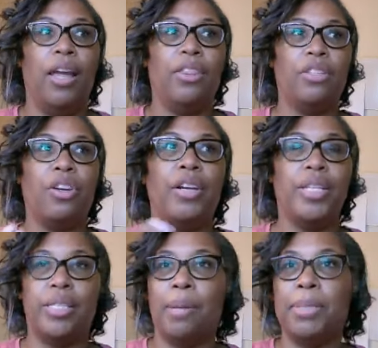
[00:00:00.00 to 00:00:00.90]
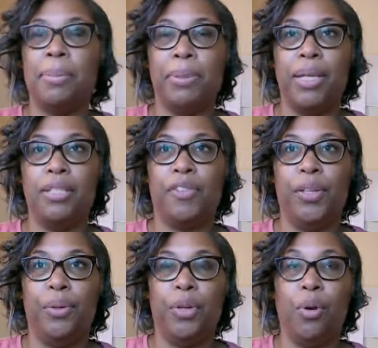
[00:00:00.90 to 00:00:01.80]
there's already steps in place for
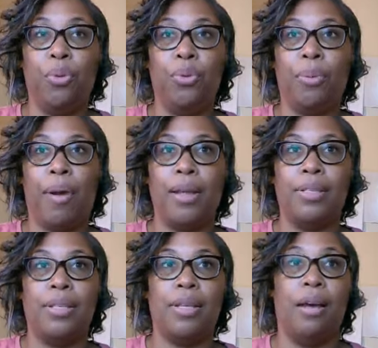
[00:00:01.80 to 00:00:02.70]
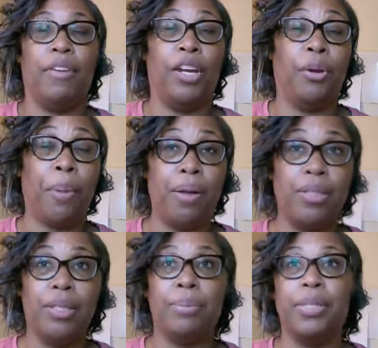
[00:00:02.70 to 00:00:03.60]
you to go through the process of getting your
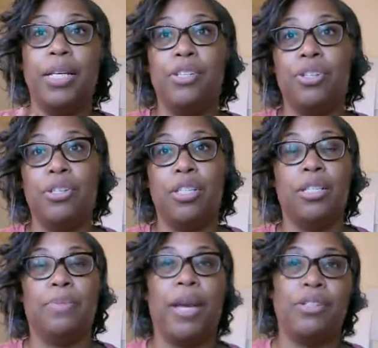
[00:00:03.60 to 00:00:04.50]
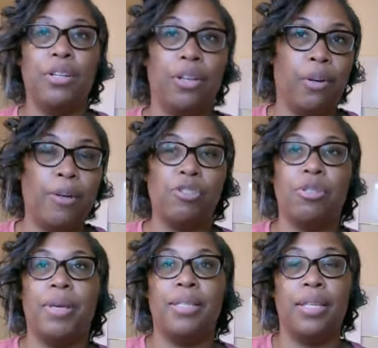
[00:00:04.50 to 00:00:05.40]
policies and procedures, inspection, commercial
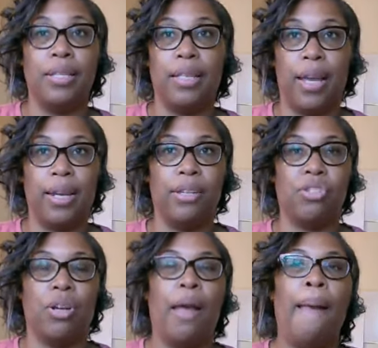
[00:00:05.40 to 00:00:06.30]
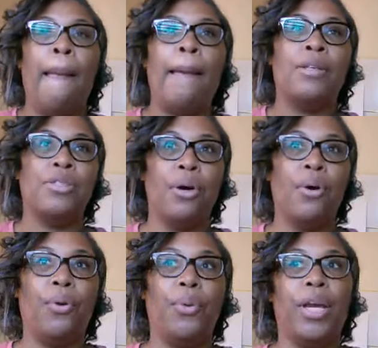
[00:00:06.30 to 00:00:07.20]
space, things of that nature.
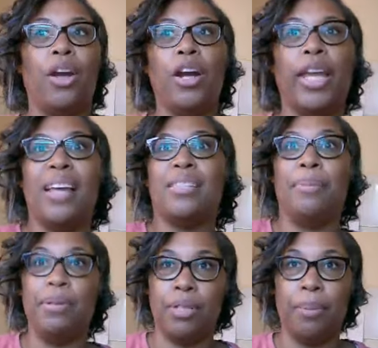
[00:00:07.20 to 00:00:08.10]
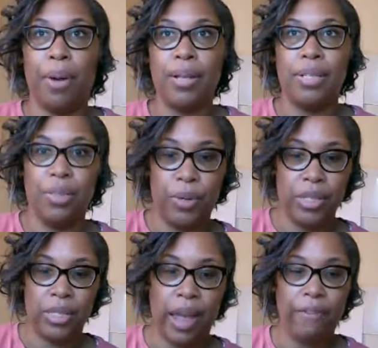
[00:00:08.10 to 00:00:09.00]
So it already has a built-in process, whereas
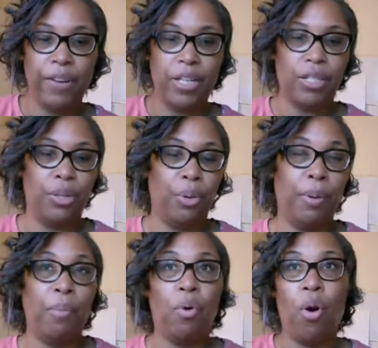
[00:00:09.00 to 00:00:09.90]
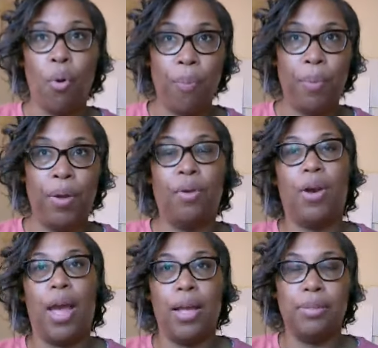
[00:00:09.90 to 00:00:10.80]
staffing is a little bit more open, or
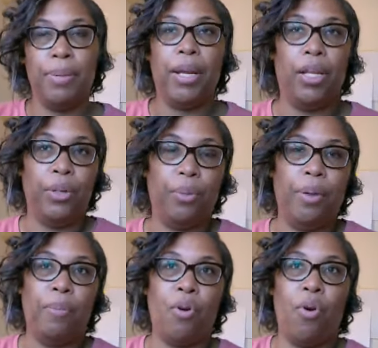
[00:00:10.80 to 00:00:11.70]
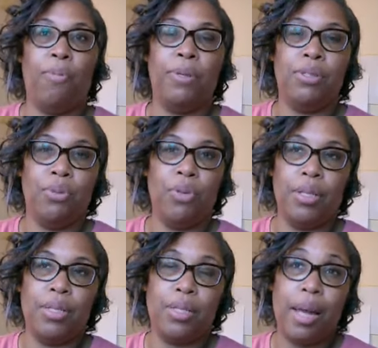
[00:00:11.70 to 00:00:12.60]
has been a little bit more open, so the
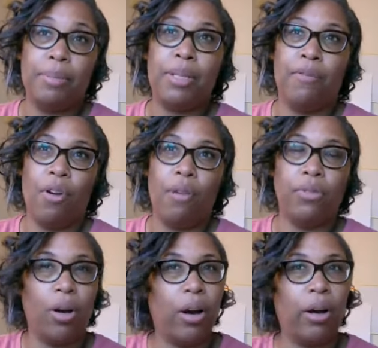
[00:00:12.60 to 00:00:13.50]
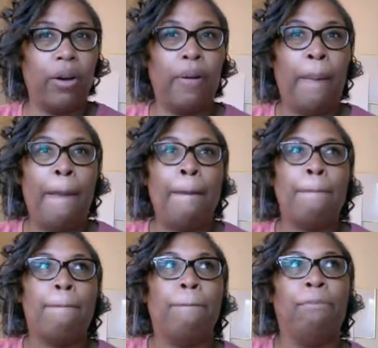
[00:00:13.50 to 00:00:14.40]
steps involved are
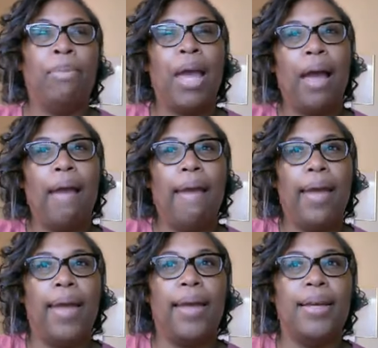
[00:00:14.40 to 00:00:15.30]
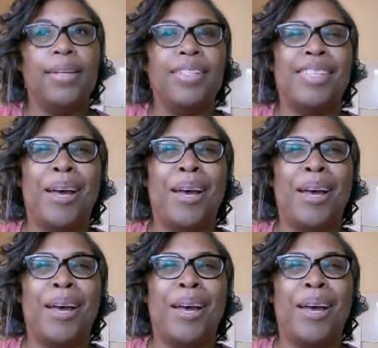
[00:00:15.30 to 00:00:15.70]
not as